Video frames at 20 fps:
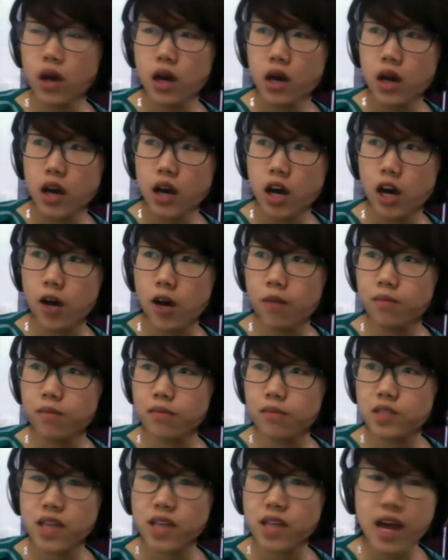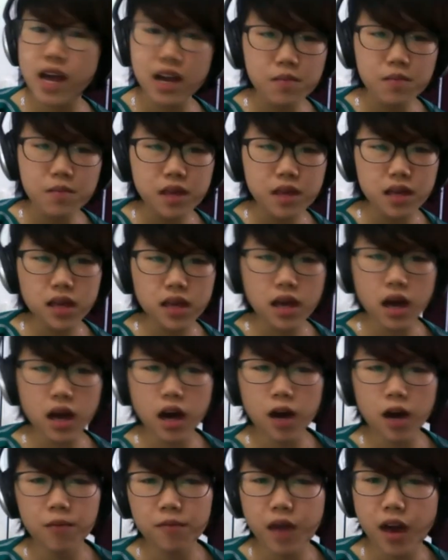Chang and Ming,
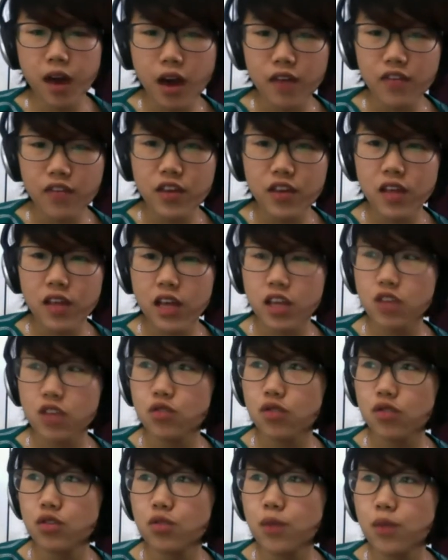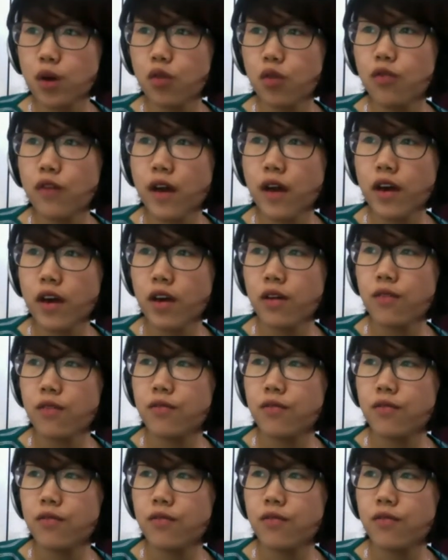I think that you both have